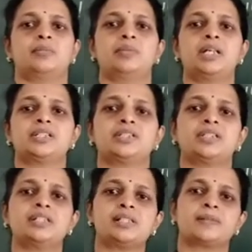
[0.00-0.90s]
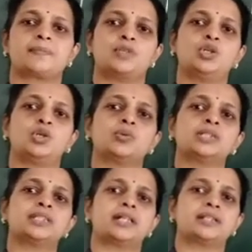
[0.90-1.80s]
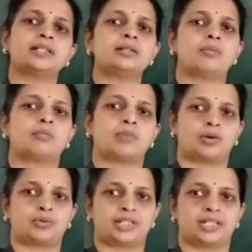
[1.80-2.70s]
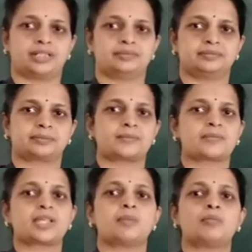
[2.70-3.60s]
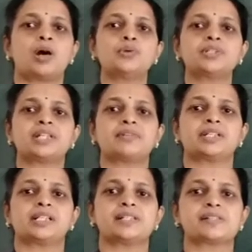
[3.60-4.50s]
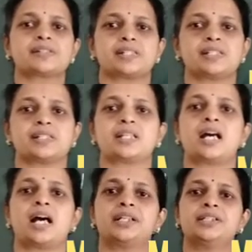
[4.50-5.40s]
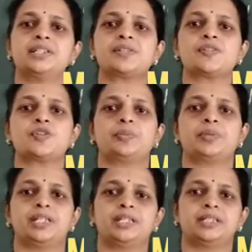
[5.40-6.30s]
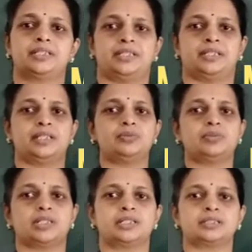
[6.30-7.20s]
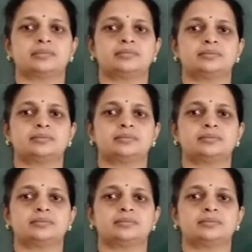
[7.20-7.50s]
but it is lower than the mountain. Mount Everest is the highest peak in the world.